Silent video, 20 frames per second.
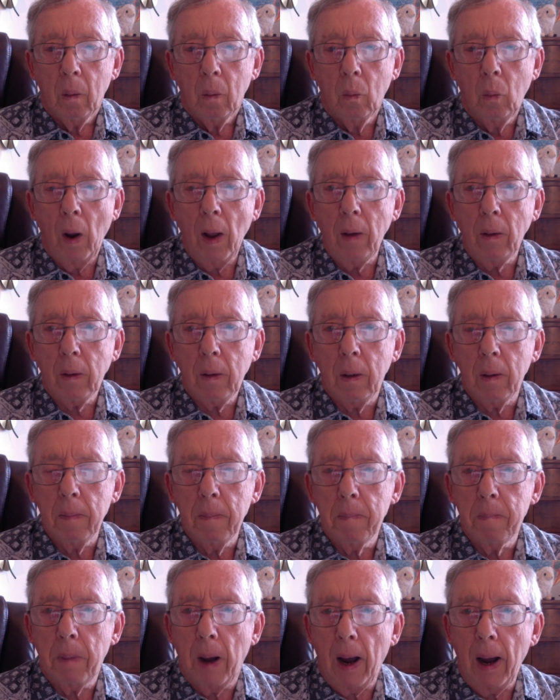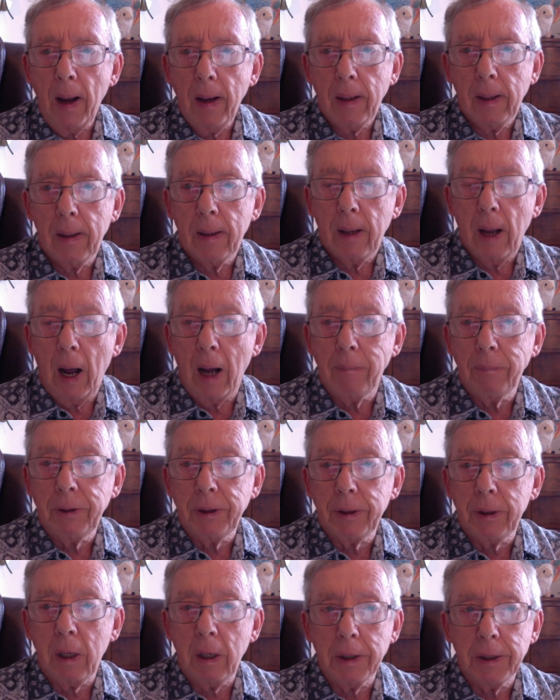Welcome back. I'm
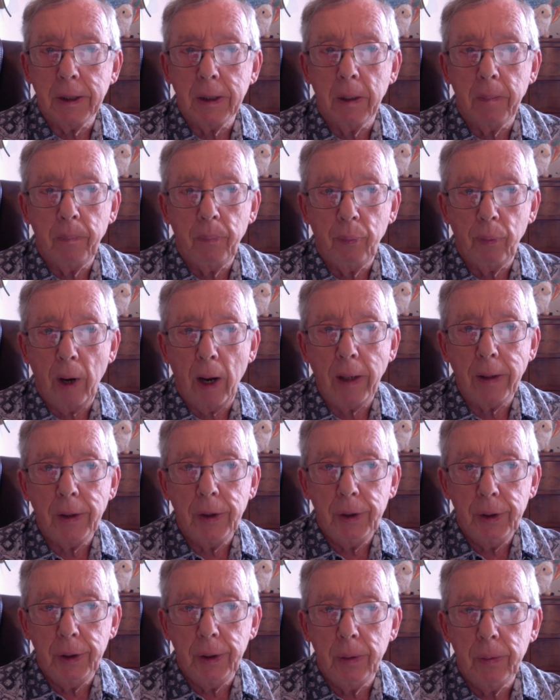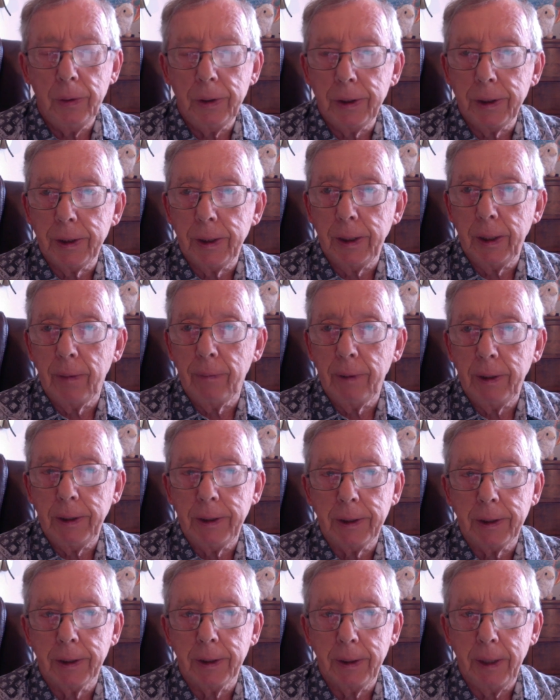starting a brand new
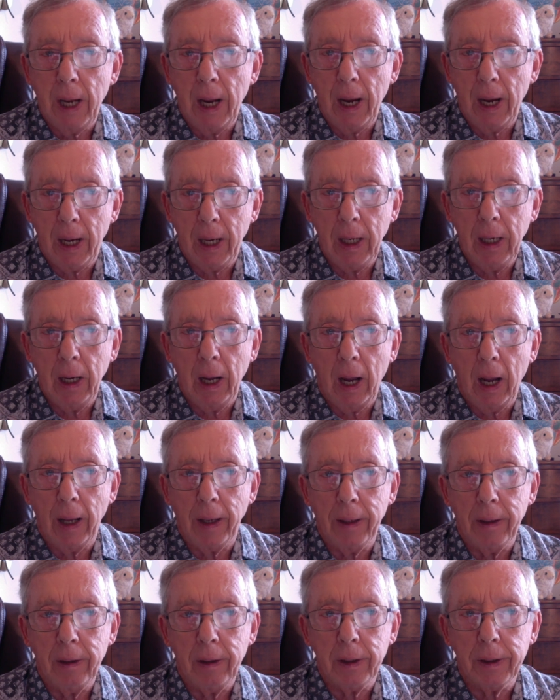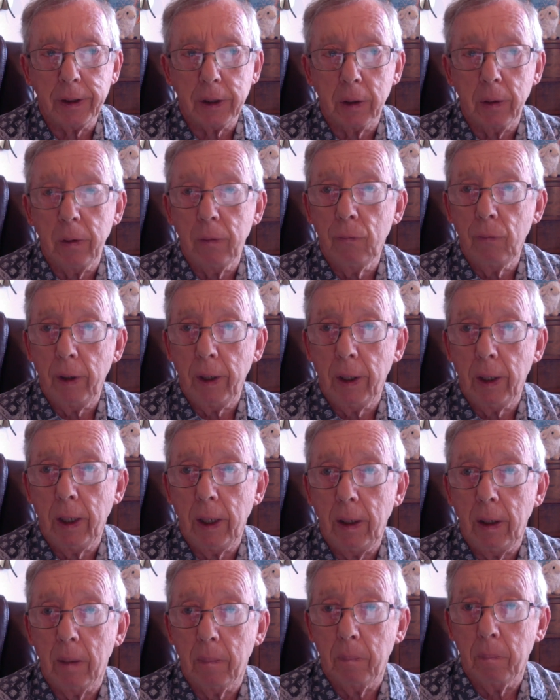series today, and it's going to
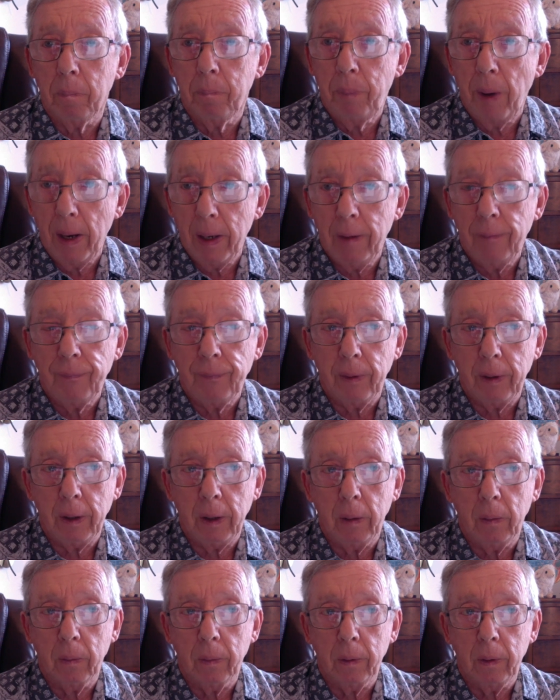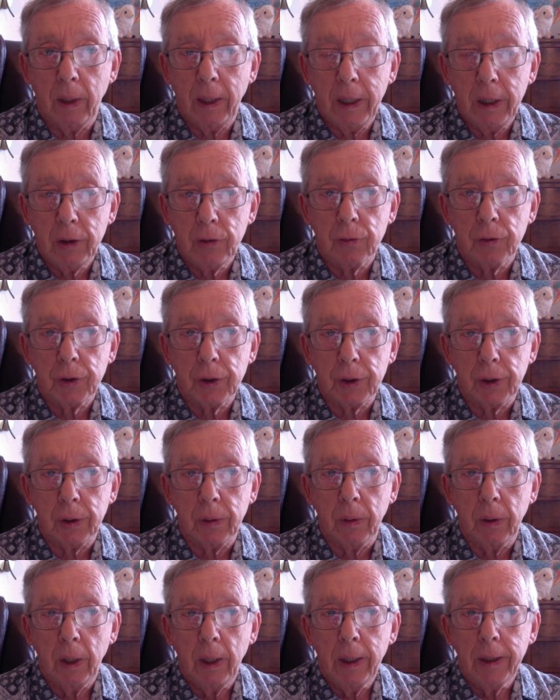really benefit you and interest
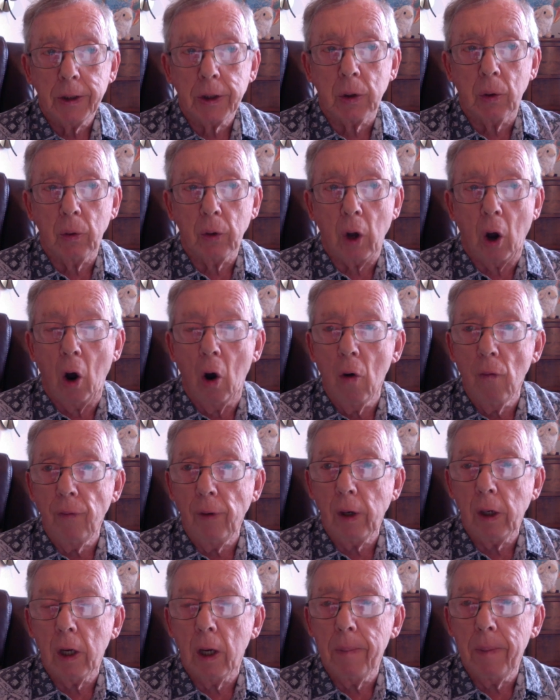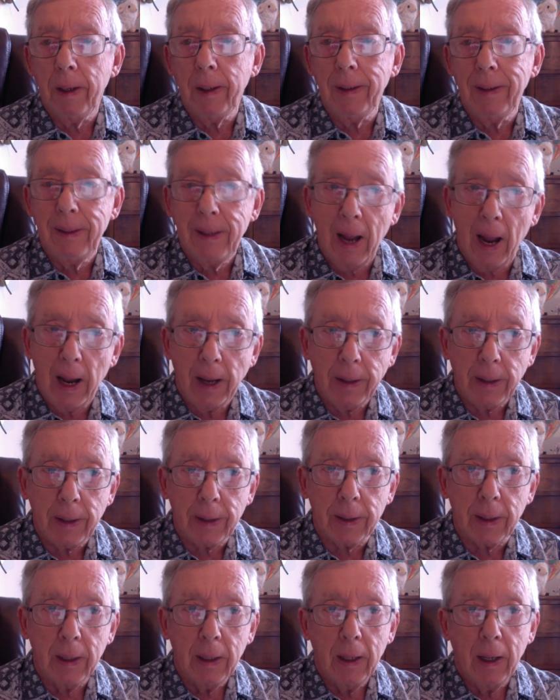you. It's called Overcoming
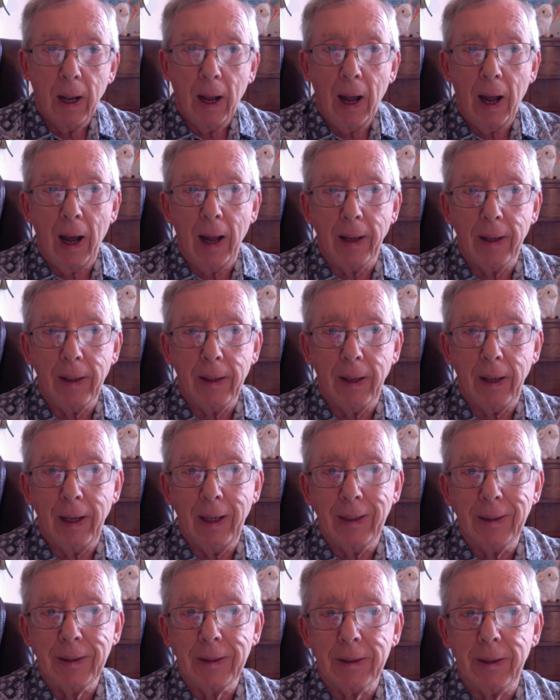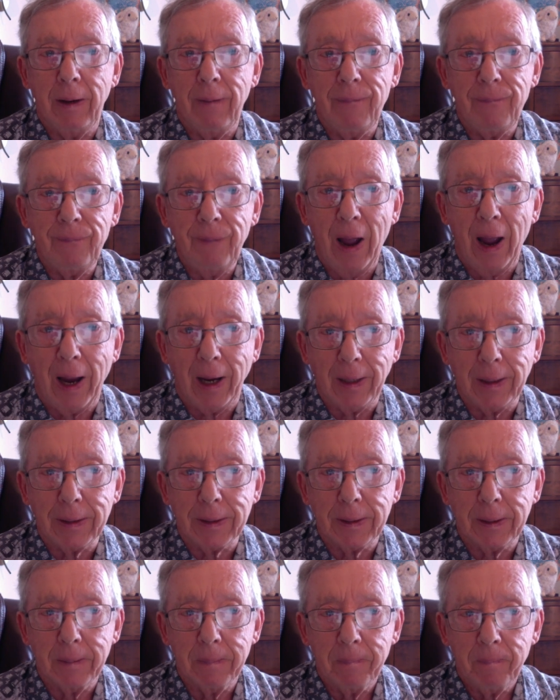Death and Its
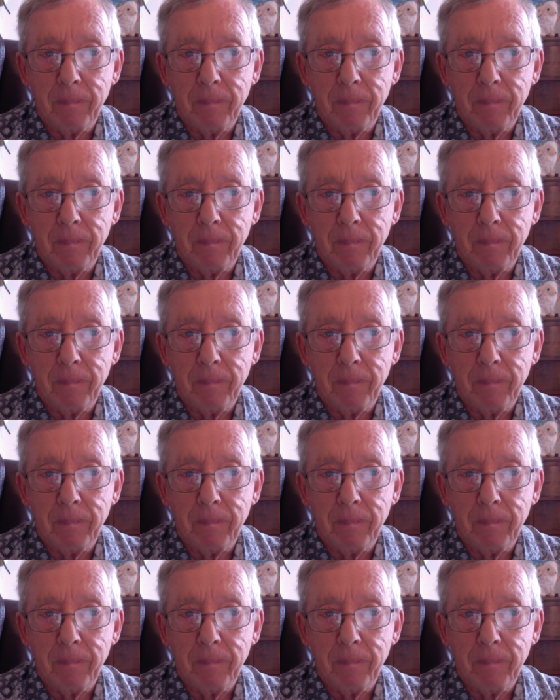Effect.